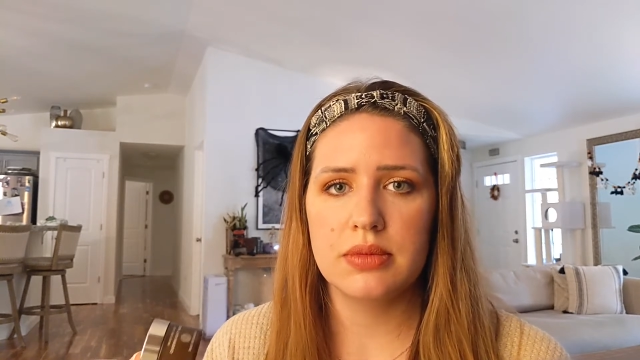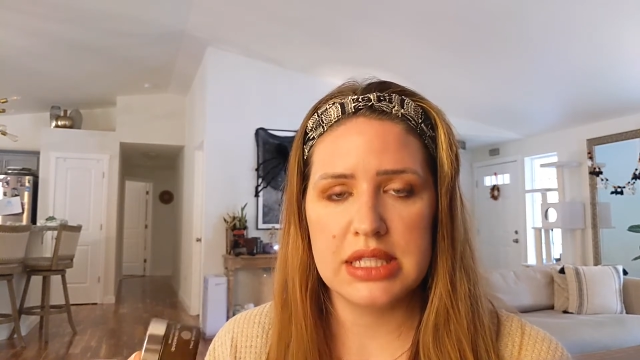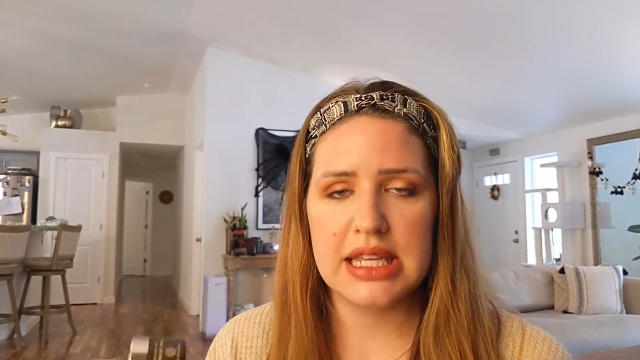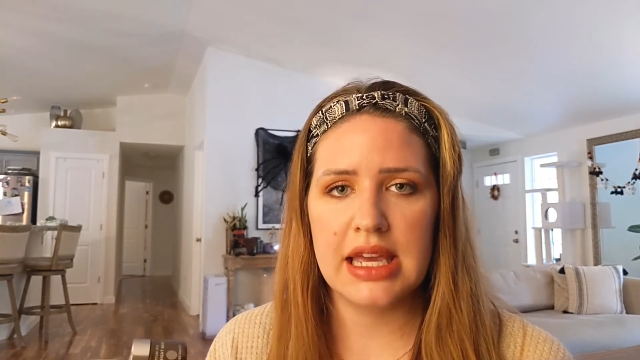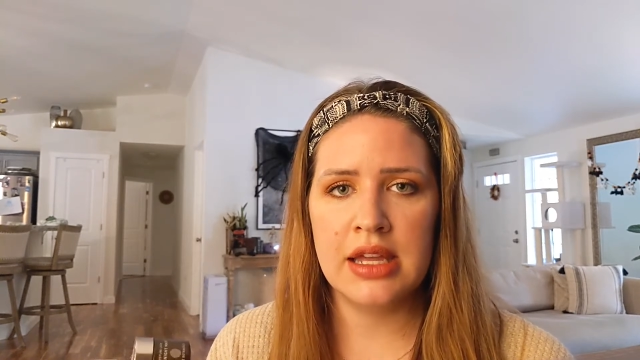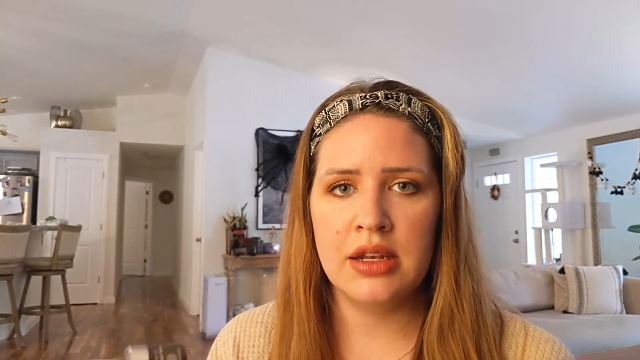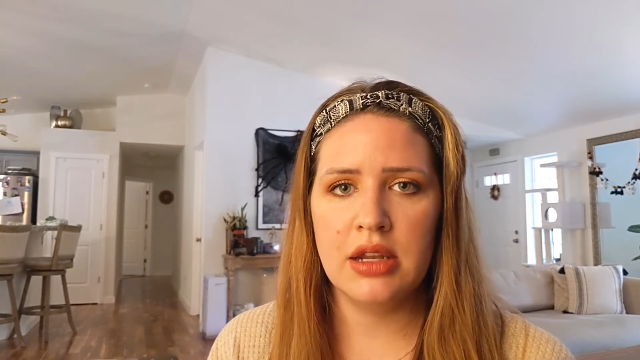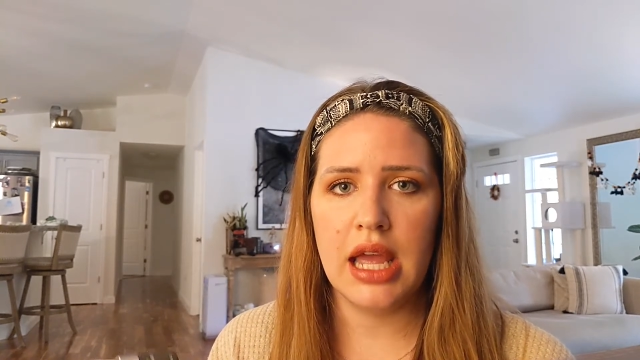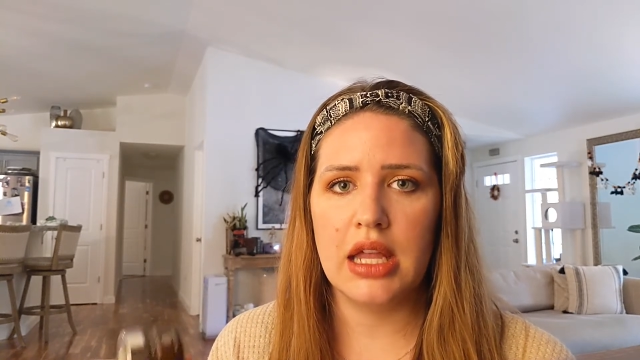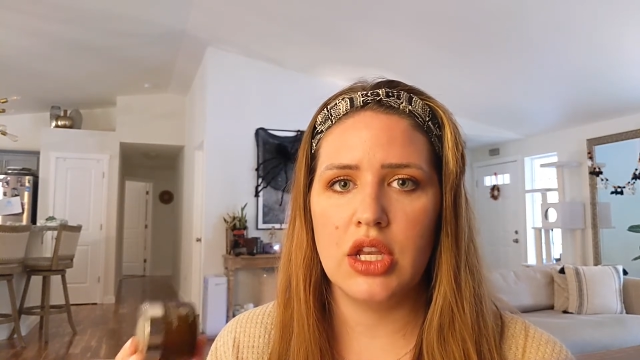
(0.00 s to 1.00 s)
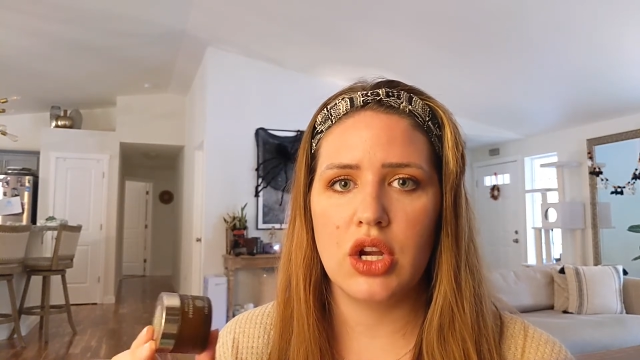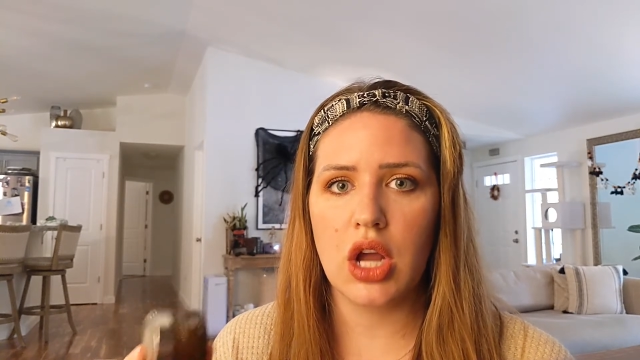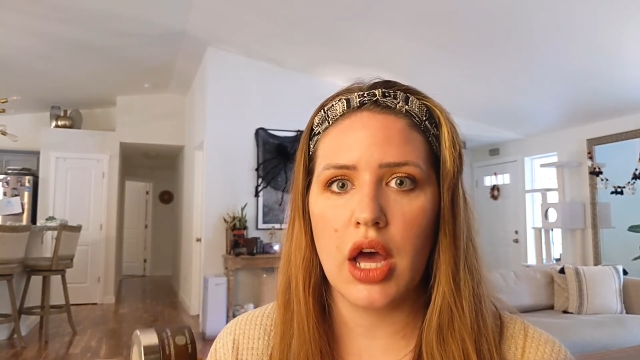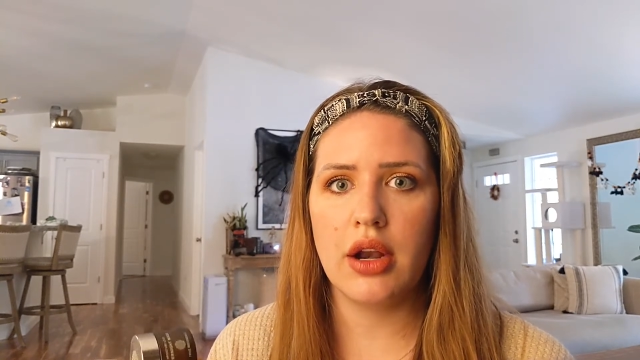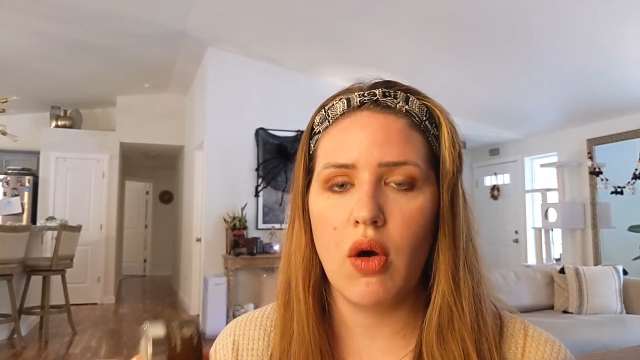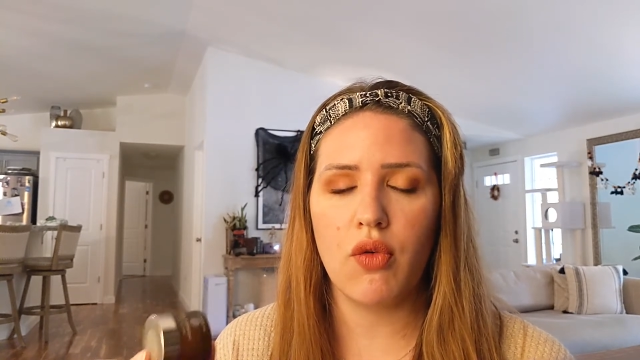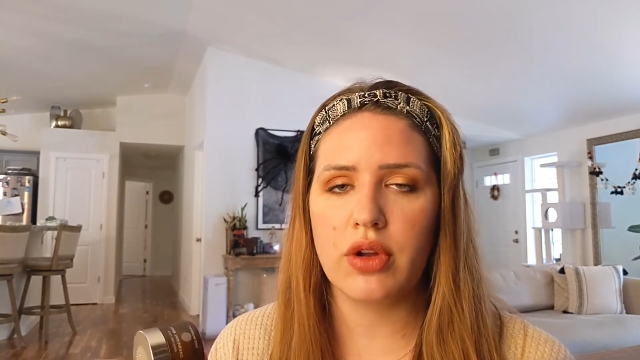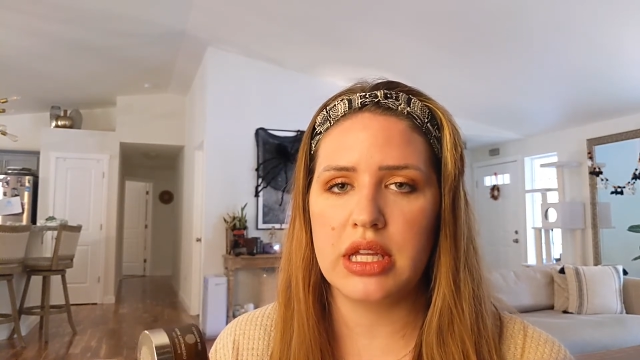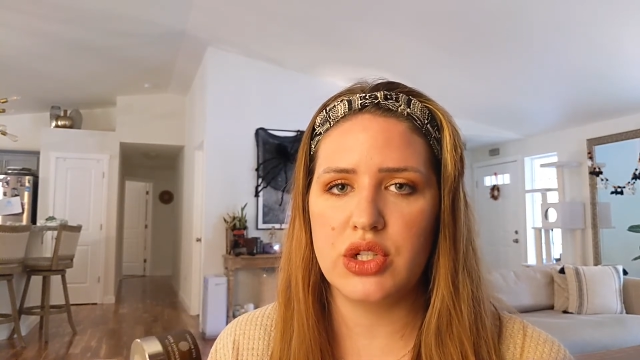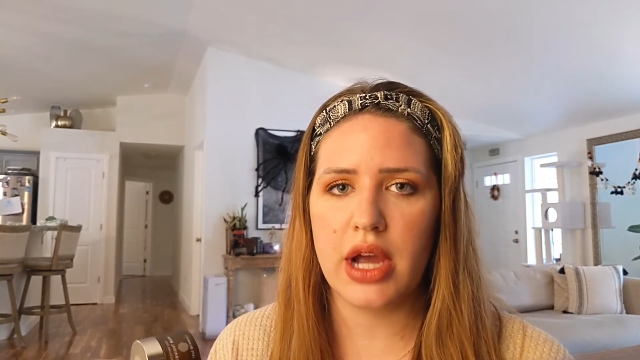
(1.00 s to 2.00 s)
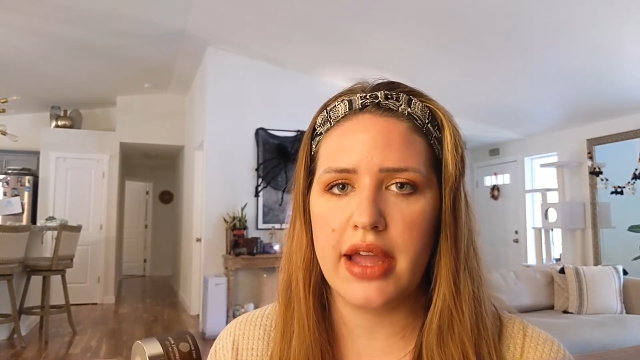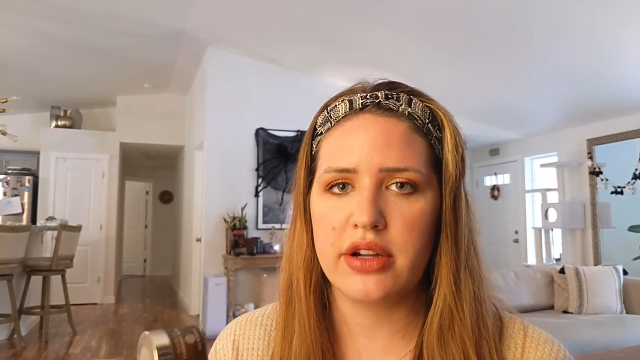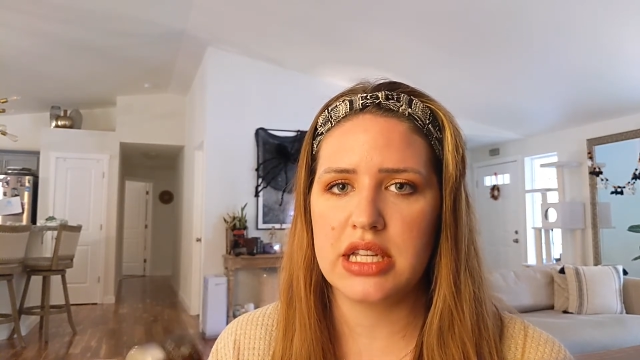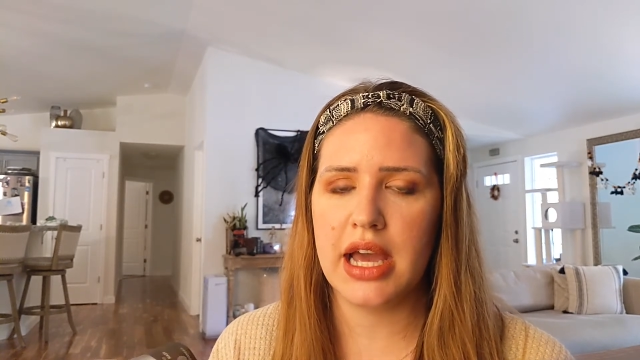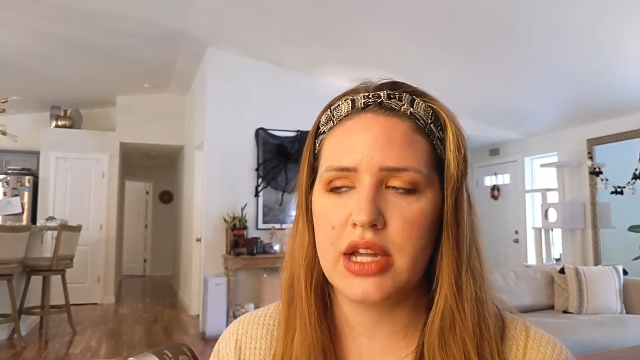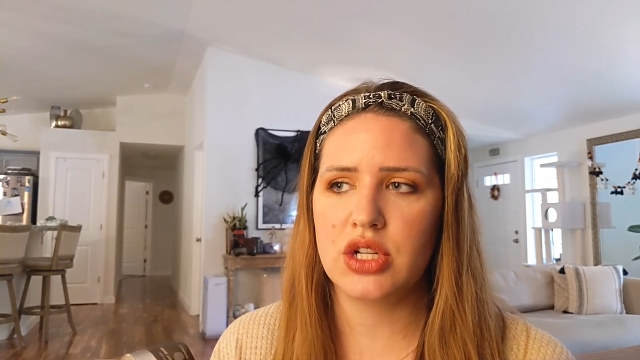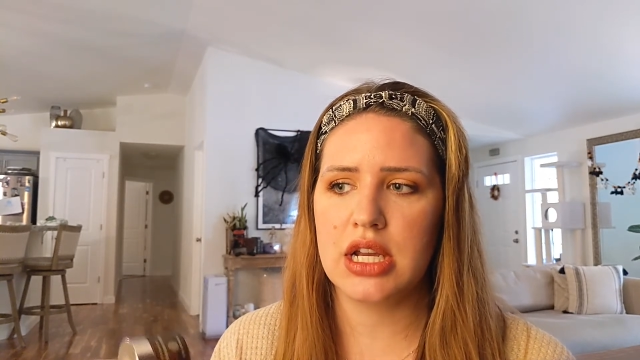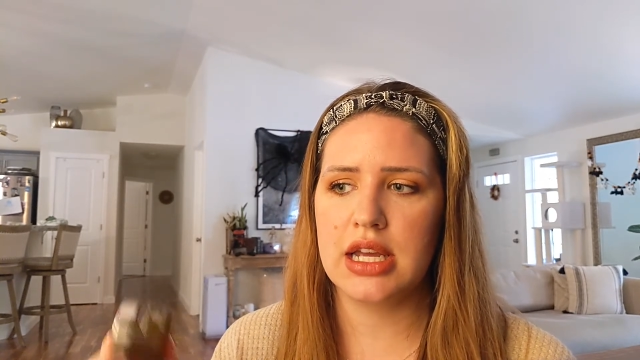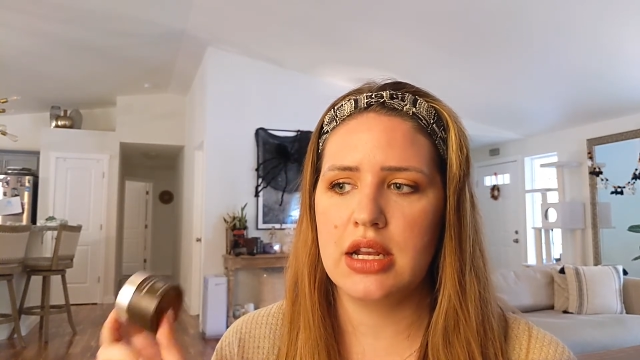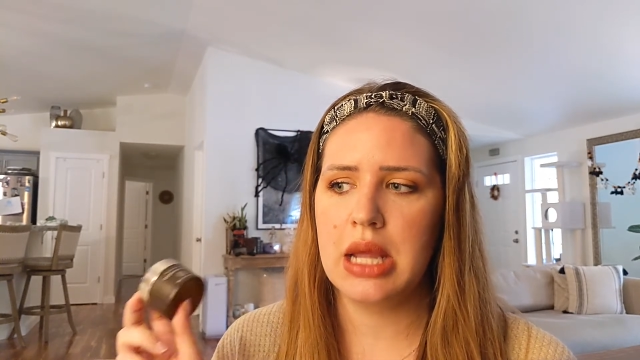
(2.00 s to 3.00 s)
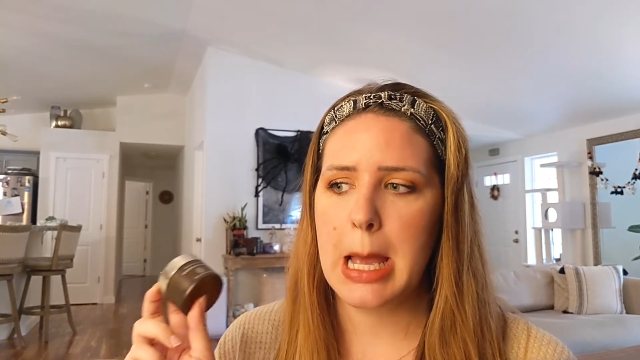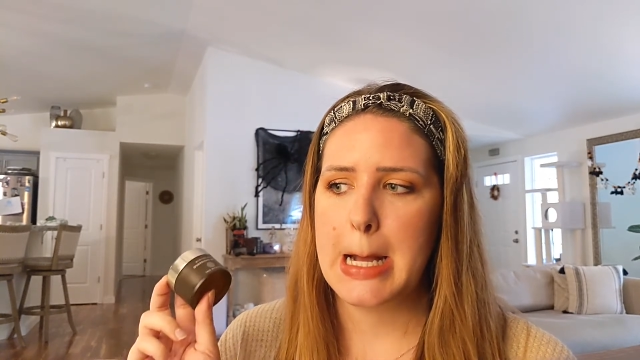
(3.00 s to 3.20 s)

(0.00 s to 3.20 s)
skin and you're not overly dry or dehydrated,